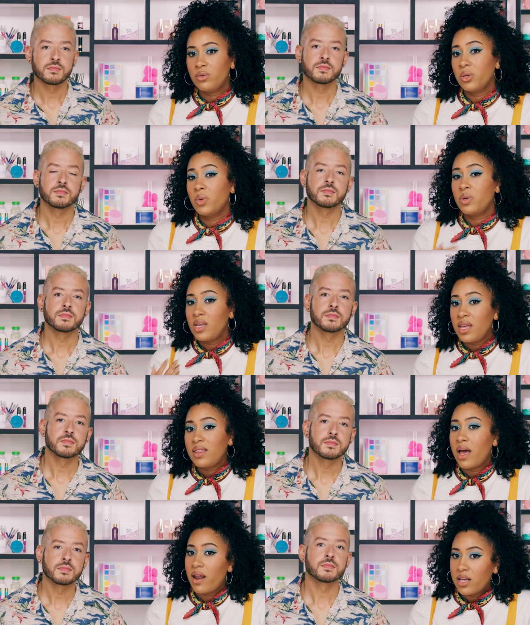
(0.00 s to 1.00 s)
Speaker 1: so you need
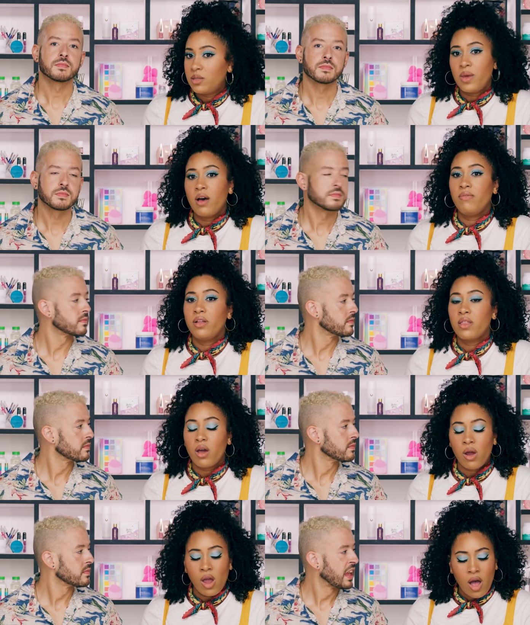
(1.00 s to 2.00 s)
that SPF on
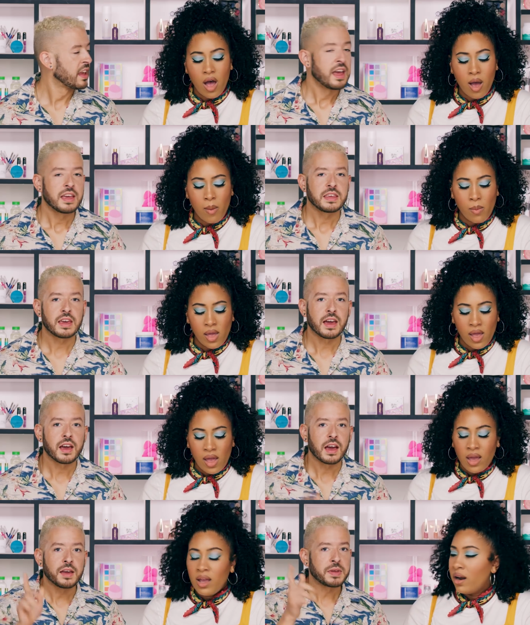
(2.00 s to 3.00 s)
there. Um,
Speaker 2: yeah,
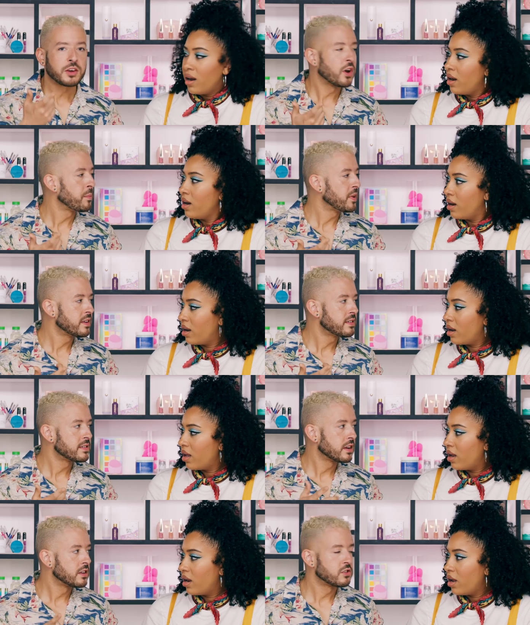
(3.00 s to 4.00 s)
I mean, crepiness is a
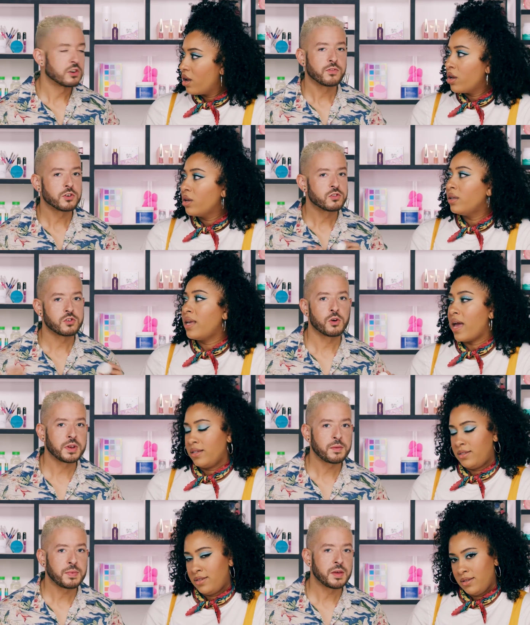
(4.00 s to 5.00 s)
concern for so yes.
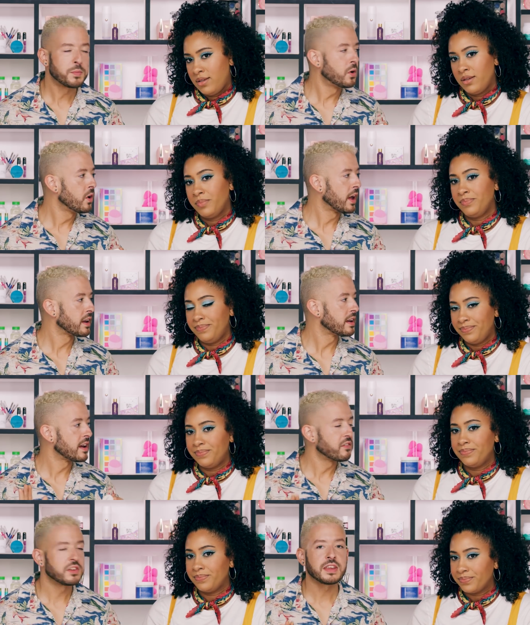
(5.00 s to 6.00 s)
many people, and mm-hmm. I
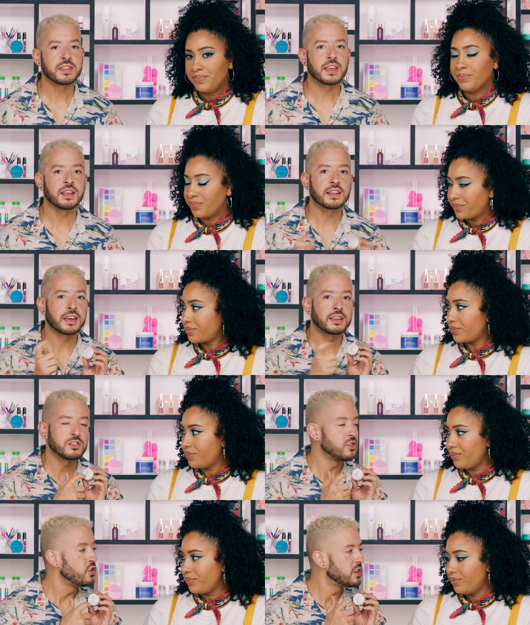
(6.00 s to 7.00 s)
definitely think like
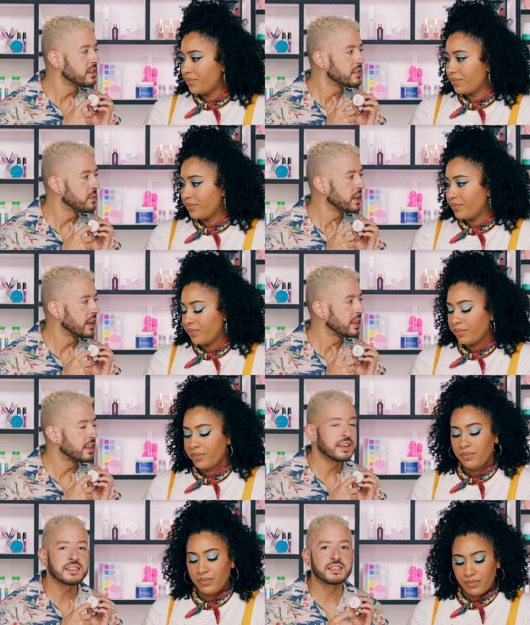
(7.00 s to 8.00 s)
using something like
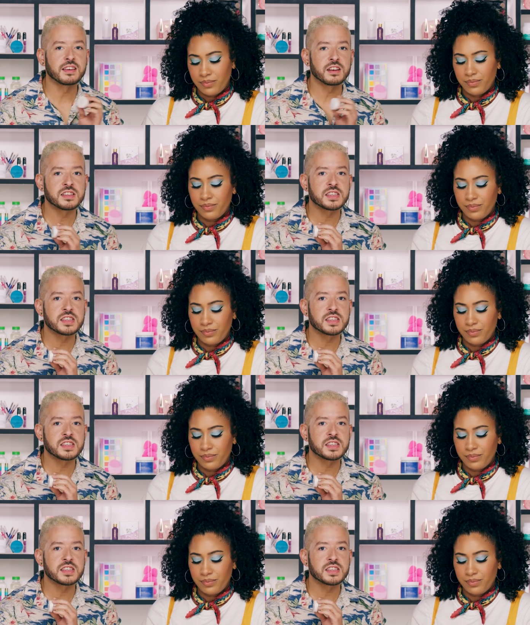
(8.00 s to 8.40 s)
this is gonna